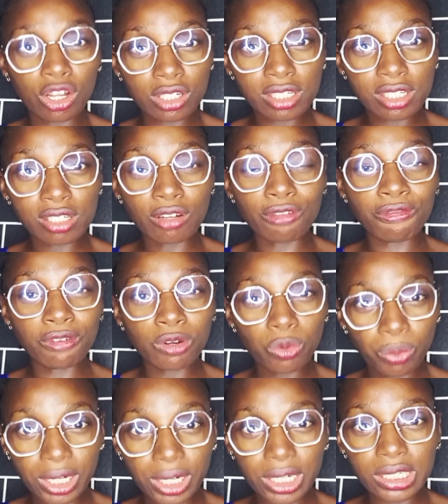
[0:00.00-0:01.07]
of fluid
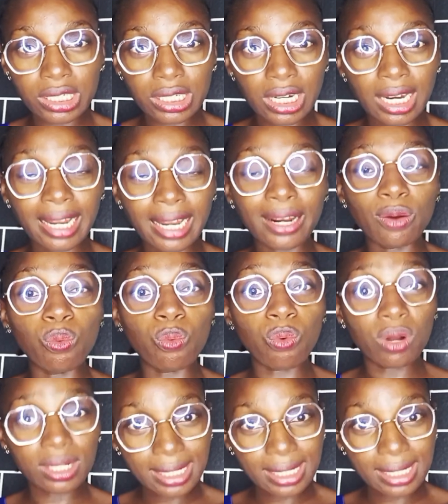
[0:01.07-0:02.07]
like water